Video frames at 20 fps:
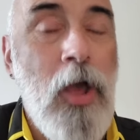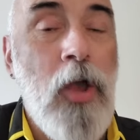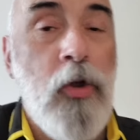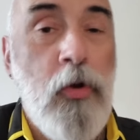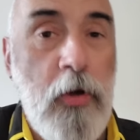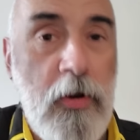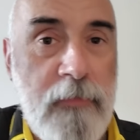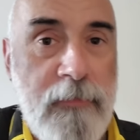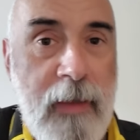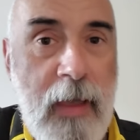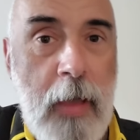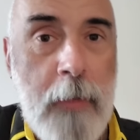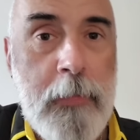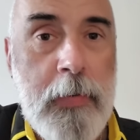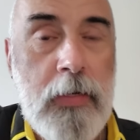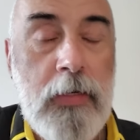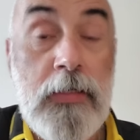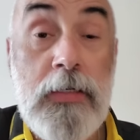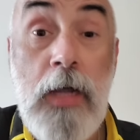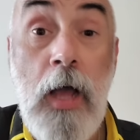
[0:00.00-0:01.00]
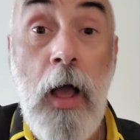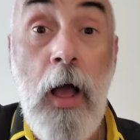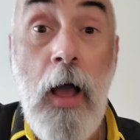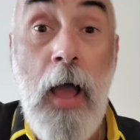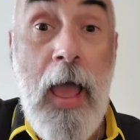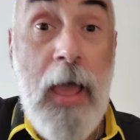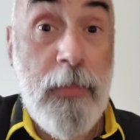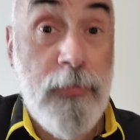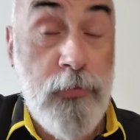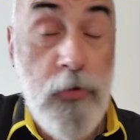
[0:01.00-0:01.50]
could have happened
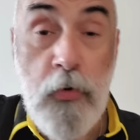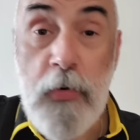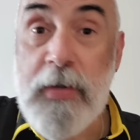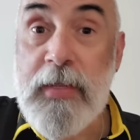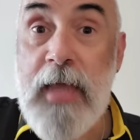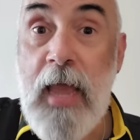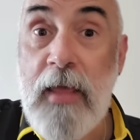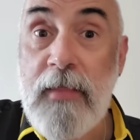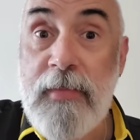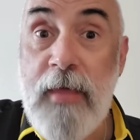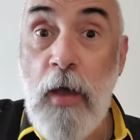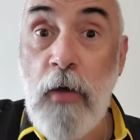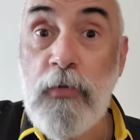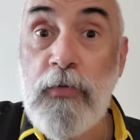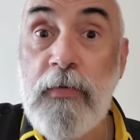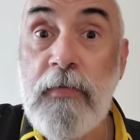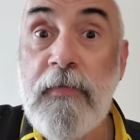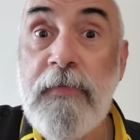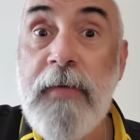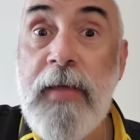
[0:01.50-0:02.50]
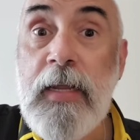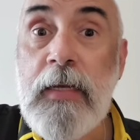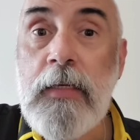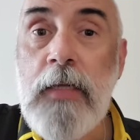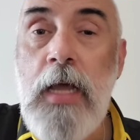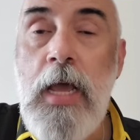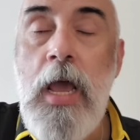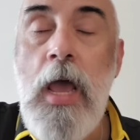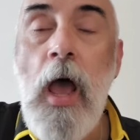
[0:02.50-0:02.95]
at 38,000 feet.